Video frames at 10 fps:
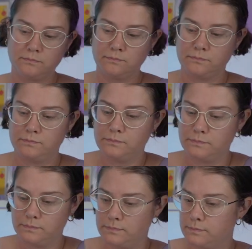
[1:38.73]

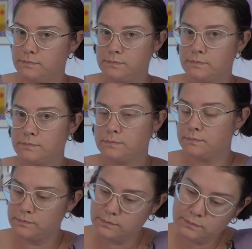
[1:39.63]

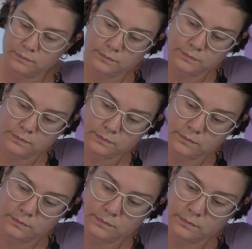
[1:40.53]

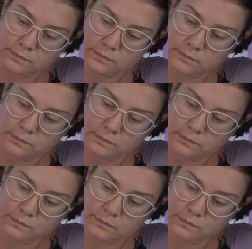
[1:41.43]
This person isn't speaking.